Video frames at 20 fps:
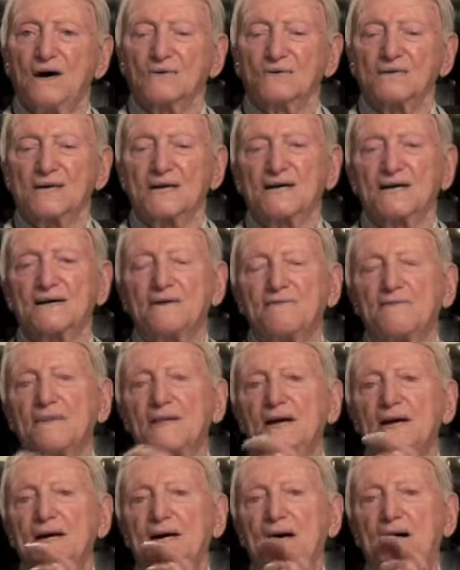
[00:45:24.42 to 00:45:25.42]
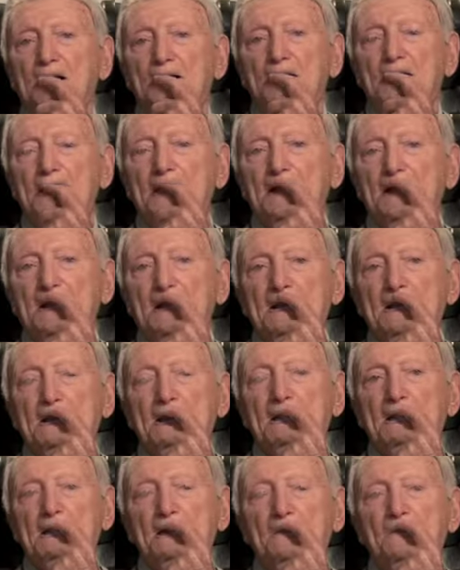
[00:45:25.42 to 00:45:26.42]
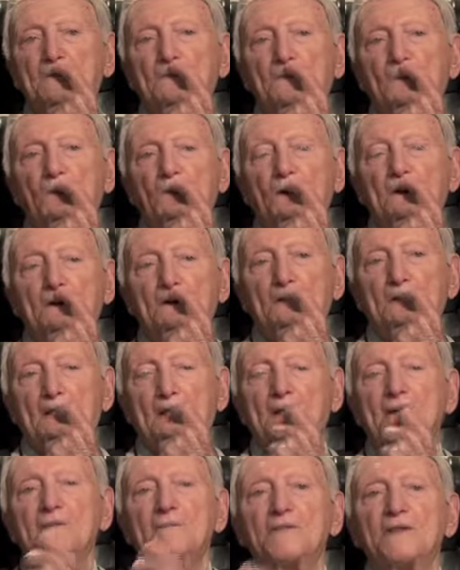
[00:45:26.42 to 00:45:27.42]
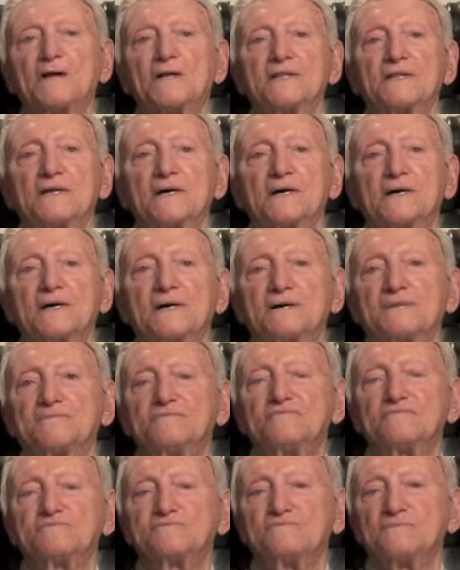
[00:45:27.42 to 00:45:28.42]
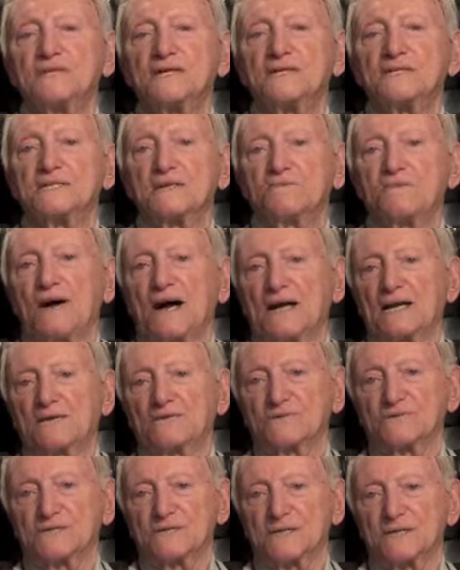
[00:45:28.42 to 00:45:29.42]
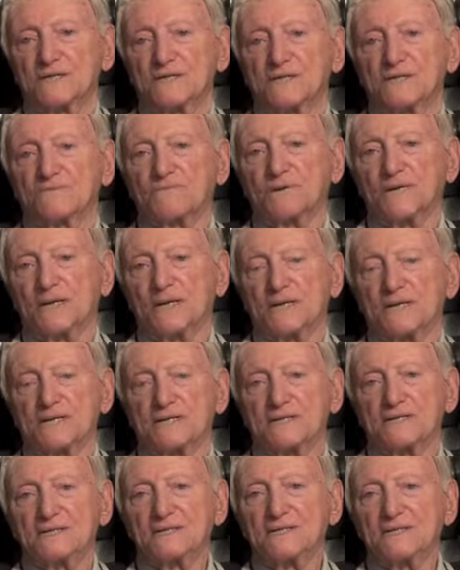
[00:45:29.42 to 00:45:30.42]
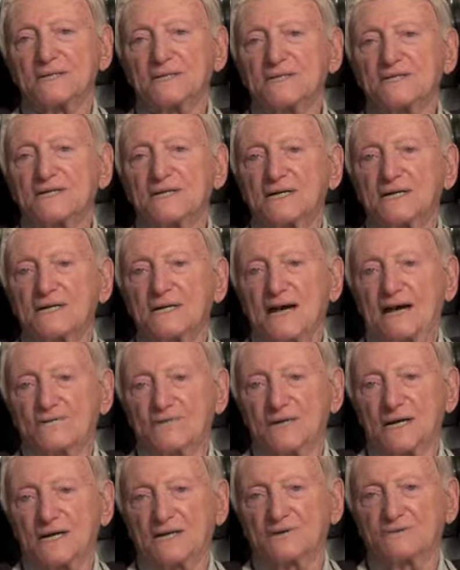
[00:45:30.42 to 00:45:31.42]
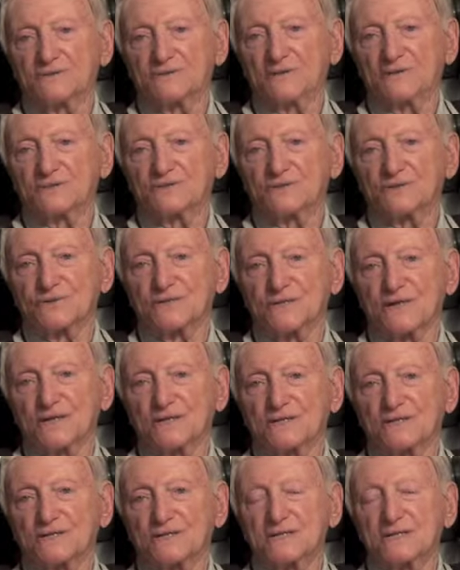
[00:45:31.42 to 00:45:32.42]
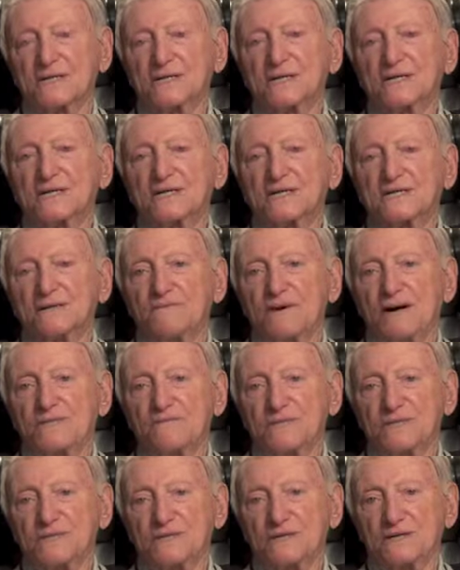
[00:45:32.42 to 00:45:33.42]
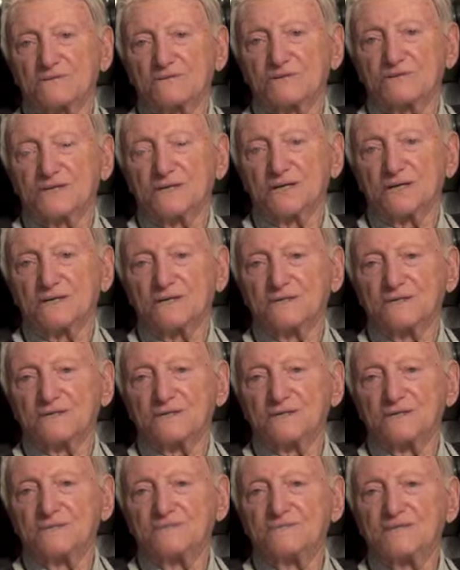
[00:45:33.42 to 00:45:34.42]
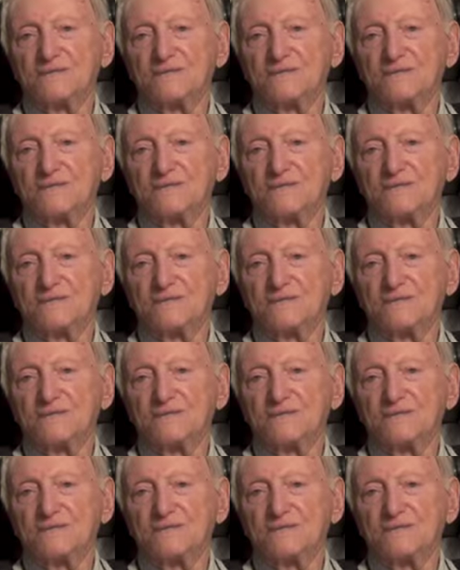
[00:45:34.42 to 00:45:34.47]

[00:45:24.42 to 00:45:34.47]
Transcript: Okay, all right. The four, um, the pilot was killed in the plane. Navigator was also killed. The bombardier was killed.